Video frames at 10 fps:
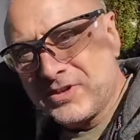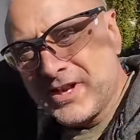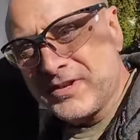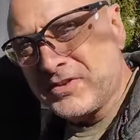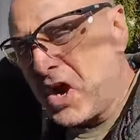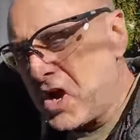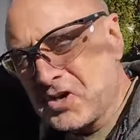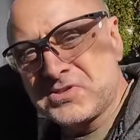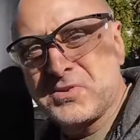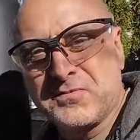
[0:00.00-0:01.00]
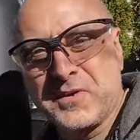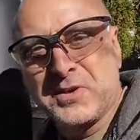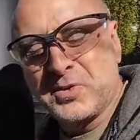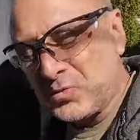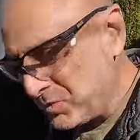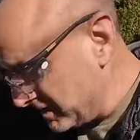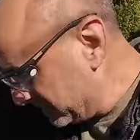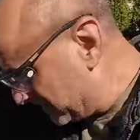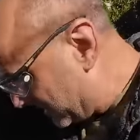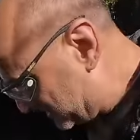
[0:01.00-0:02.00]
It hugs the fender
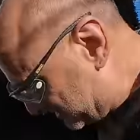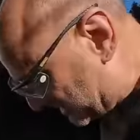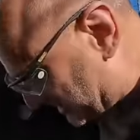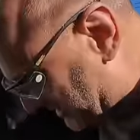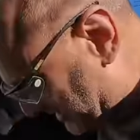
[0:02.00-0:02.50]
really nicely.